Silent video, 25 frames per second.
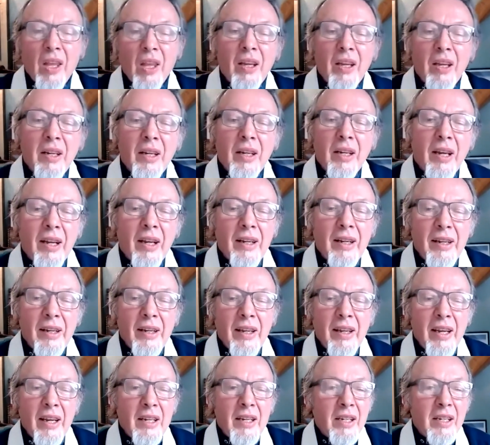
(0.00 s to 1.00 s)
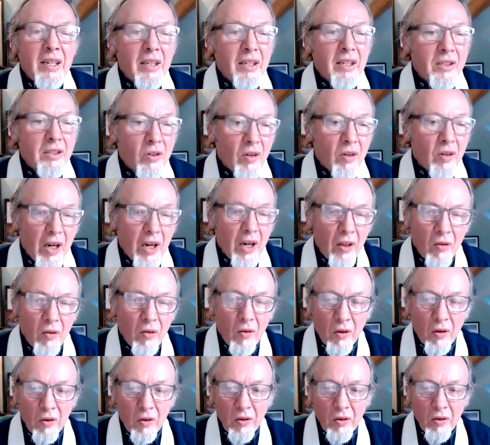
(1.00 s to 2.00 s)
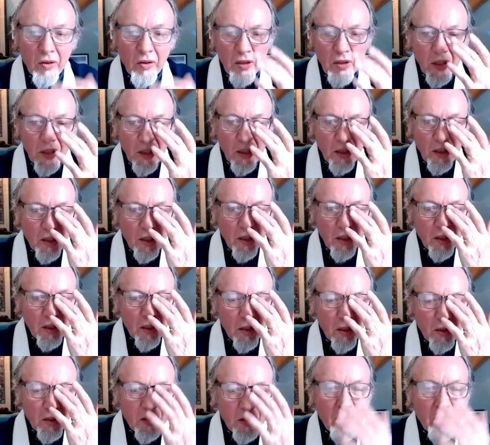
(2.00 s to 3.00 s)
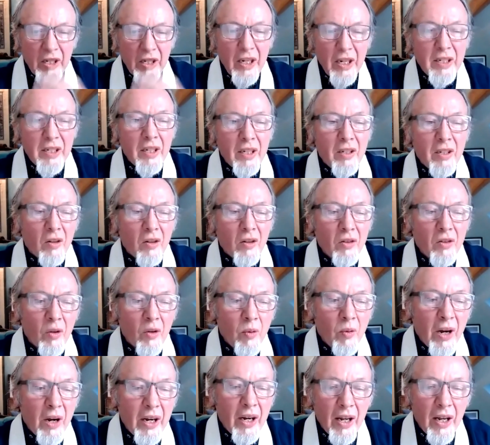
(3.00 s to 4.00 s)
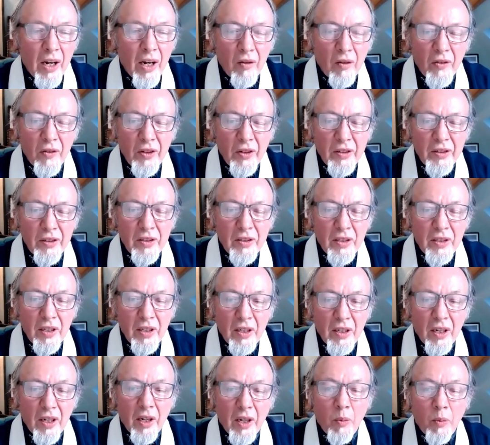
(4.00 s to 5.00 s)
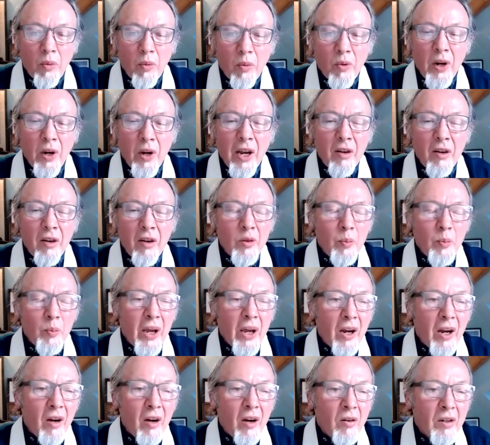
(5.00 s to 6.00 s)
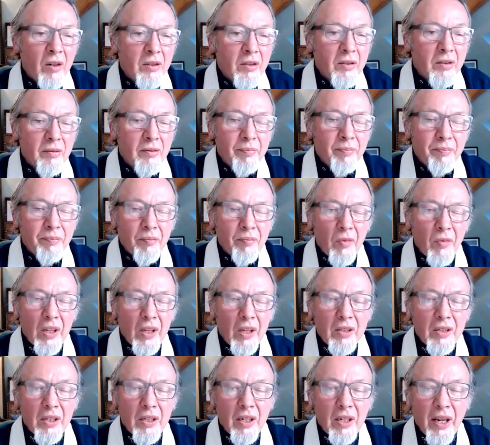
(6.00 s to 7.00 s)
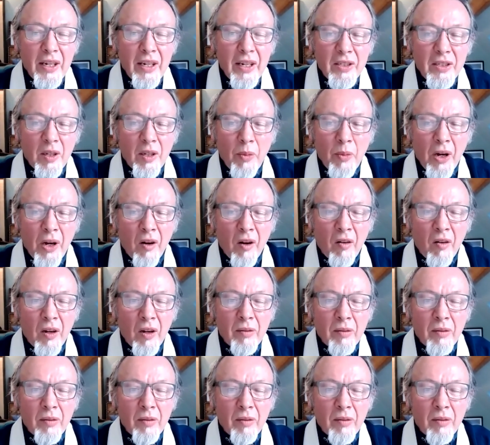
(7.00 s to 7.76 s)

And leading this great throng, seated on the red elephant like a proud parent, is Klesamara.